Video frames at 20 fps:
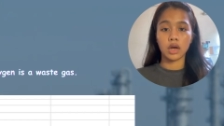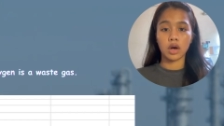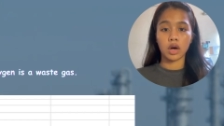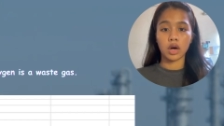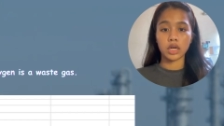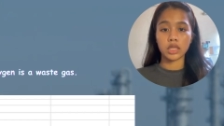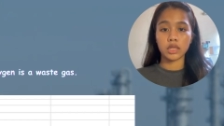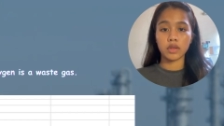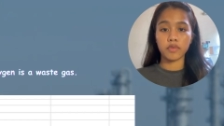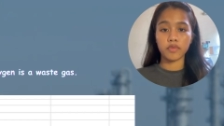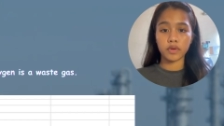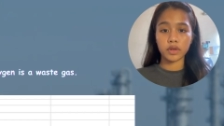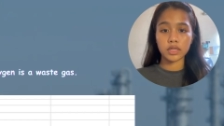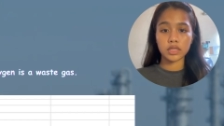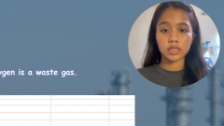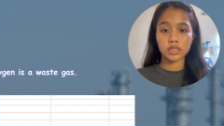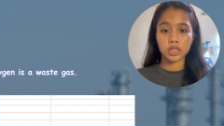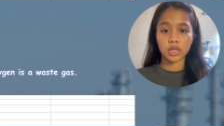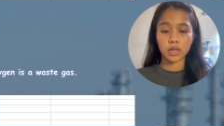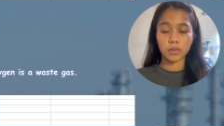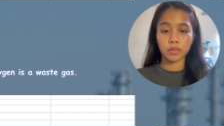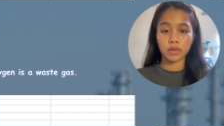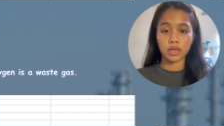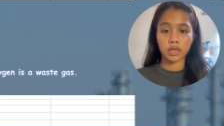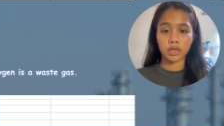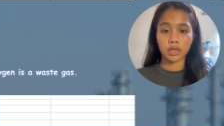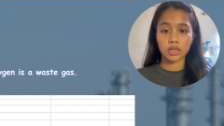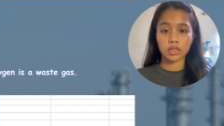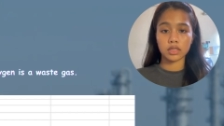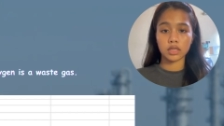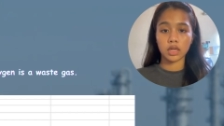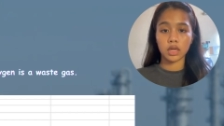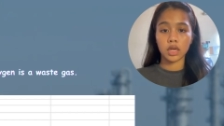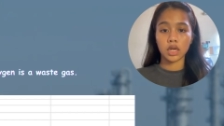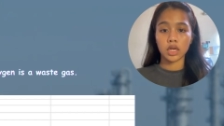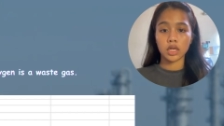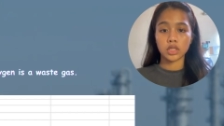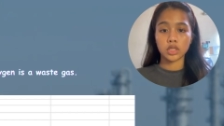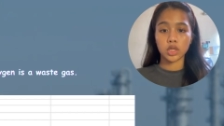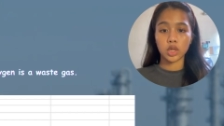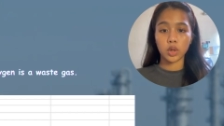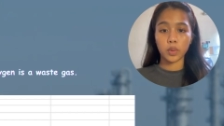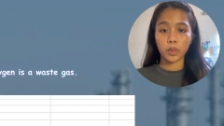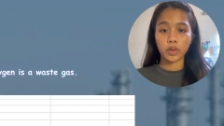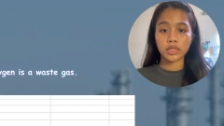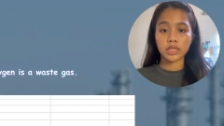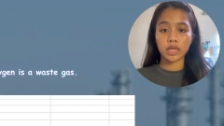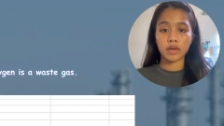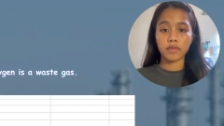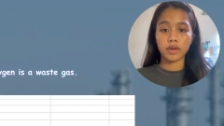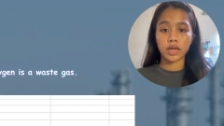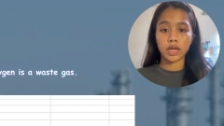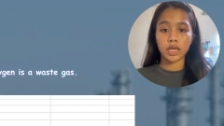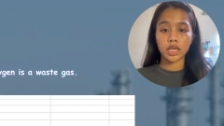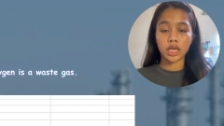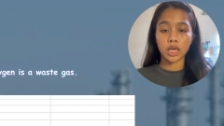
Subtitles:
on the first stream is 0.79